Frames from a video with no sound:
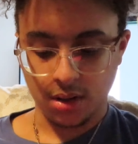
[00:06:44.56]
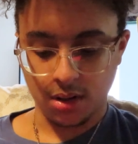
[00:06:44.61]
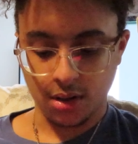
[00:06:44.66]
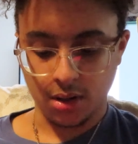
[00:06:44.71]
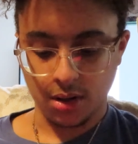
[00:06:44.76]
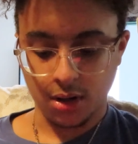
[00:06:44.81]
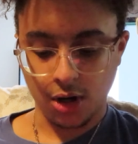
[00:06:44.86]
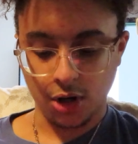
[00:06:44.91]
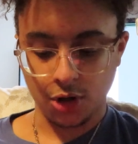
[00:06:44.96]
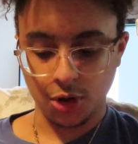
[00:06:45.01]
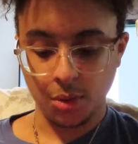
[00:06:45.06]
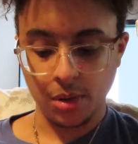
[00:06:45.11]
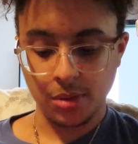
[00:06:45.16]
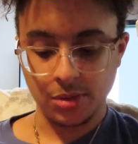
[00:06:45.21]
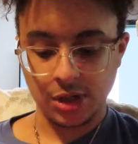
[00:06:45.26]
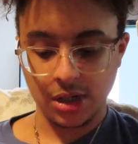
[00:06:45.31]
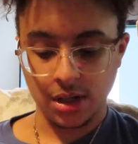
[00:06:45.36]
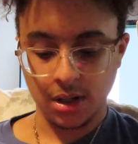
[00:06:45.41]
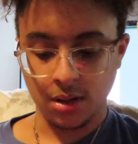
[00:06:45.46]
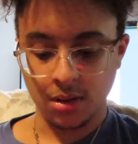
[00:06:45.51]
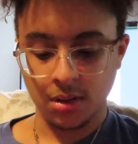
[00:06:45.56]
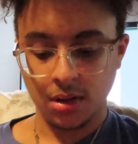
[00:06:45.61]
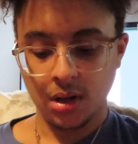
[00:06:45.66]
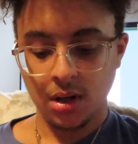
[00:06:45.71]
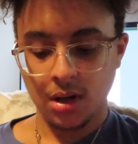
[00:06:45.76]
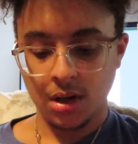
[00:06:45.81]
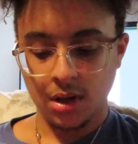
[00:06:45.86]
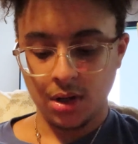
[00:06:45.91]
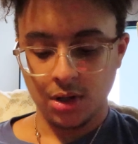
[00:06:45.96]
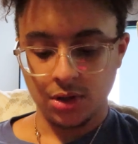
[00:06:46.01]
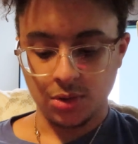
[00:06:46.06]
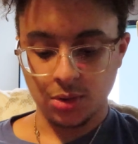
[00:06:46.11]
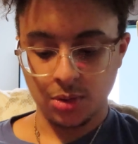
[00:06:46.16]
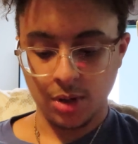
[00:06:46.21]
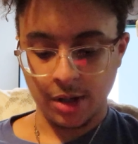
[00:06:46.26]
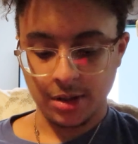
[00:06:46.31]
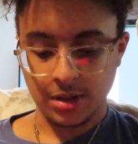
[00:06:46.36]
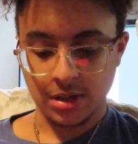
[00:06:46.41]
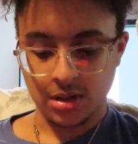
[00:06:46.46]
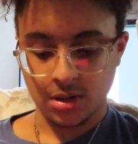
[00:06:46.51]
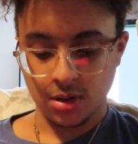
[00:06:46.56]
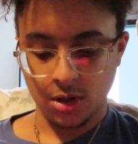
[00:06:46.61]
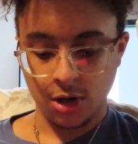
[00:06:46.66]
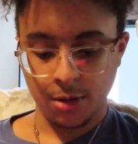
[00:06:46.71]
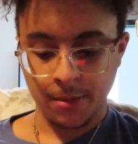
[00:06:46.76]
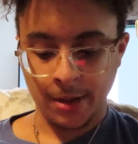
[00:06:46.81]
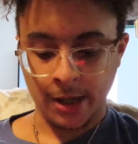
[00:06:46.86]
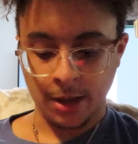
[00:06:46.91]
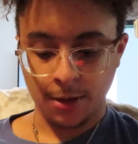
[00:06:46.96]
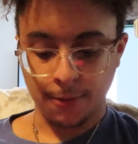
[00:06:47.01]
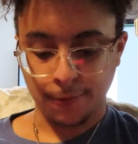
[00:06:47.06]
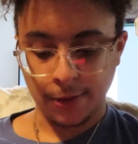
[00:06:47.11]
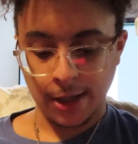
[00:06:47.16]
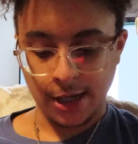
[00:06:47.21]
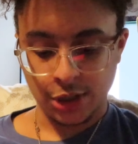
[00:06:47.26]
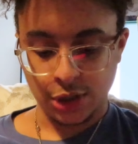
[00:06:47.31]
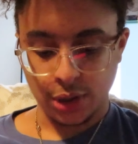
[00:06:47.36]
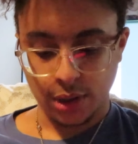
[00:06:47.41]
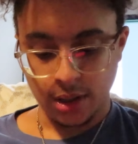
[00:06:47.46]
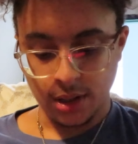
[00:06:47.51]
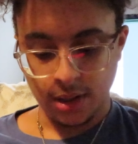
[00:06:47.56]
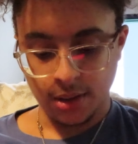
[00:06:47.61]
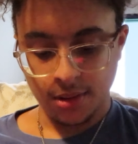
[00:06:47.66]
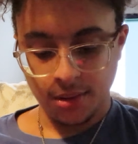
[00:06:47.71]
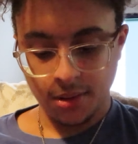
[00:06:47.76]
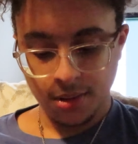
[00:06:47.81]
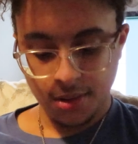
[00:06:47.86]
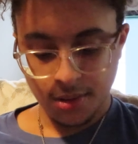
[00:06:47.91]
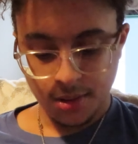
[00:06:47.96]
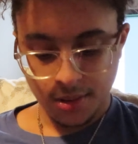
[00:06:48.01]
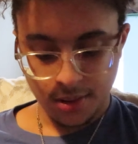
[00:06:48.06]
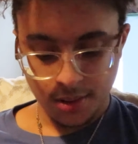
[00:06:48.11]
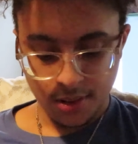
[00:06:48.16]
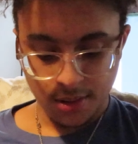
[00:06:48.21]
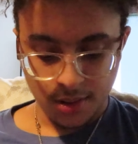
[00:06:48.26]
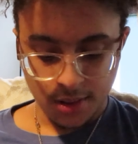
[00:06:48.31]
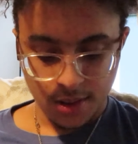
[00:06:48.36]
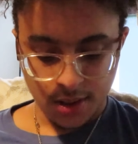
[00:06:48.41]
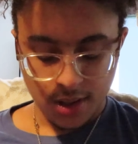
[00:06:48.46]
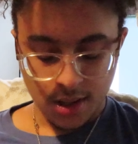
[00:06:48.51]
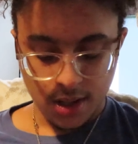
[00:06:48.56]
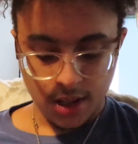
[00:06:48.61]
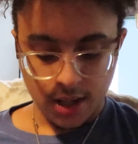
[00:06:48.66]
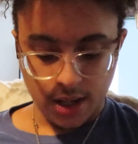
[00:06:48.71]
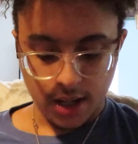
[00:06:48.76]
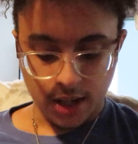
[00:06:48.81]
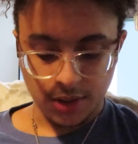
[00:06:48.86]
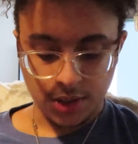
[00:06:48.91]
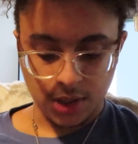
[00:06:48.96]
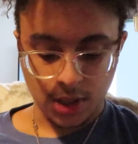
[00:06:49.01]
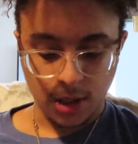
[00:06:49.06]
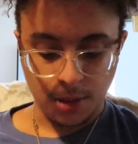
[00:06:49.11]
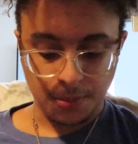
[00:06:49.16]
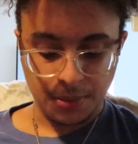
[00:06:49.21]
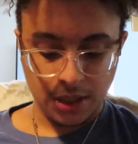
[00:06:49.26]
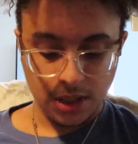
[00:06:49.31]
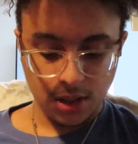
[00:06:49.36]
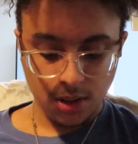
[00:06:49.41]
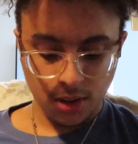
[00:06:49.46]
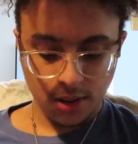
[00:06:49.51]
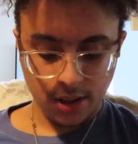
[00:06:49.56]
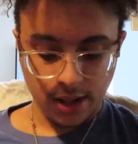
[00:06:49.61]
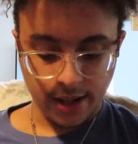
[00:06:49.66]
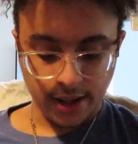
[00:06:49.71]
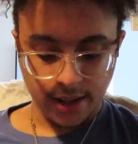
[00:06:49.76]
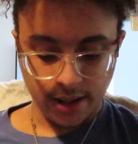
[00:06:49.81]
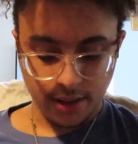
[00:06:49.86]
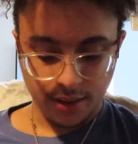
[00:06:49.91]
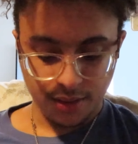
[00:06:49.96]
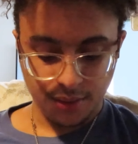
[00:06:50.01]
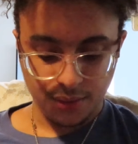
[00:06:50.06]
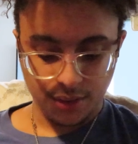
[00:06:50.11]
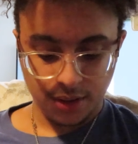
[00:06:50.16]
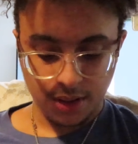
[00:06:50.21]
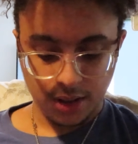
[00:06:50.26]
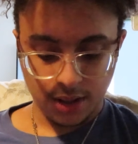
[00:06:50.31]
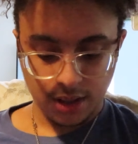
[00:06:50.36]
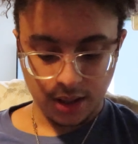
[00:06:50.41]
auto rotate, do not disturb, and the flashlight. And then up here I have